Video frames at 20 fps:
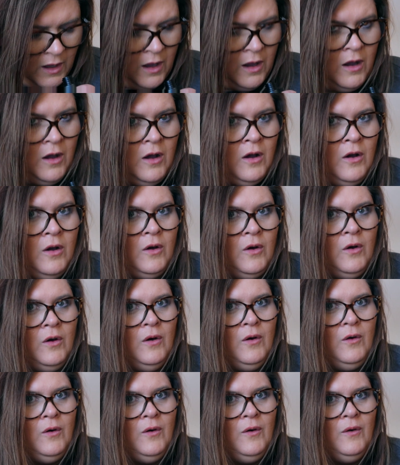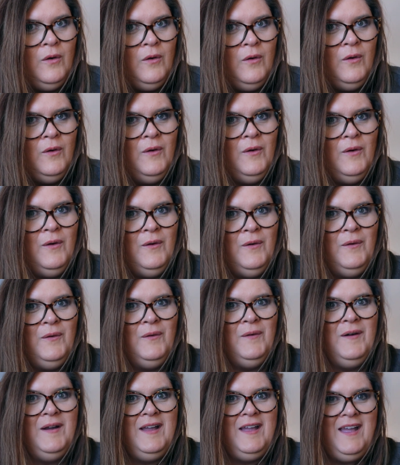
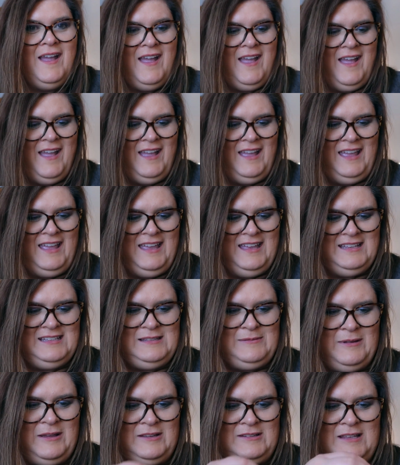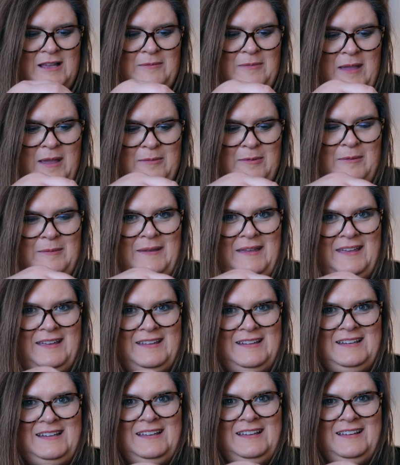Oh, it smells like
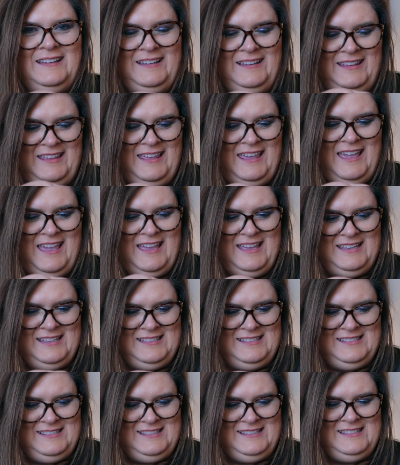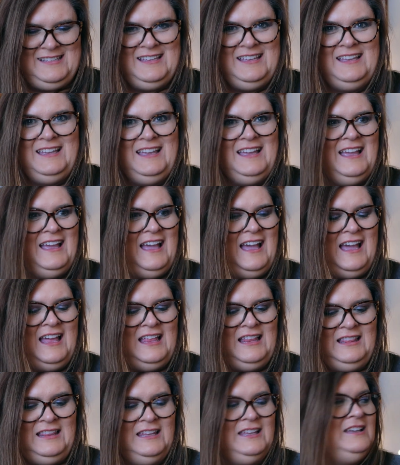peppermint. Yes,
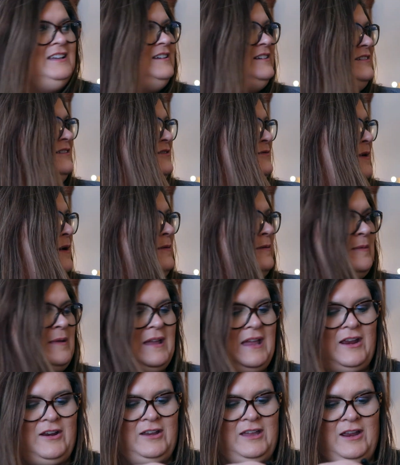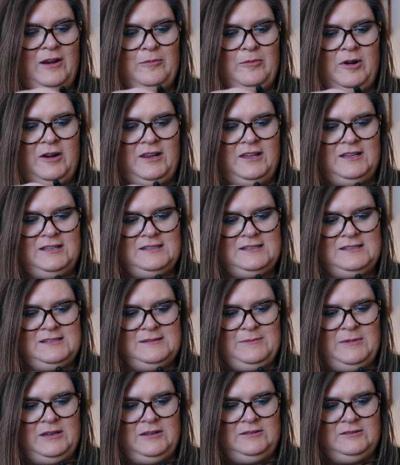I love peppermint hair care products
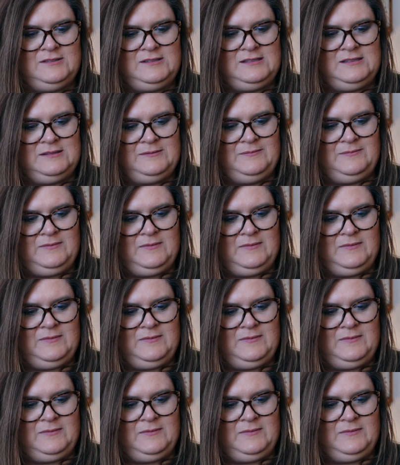smells.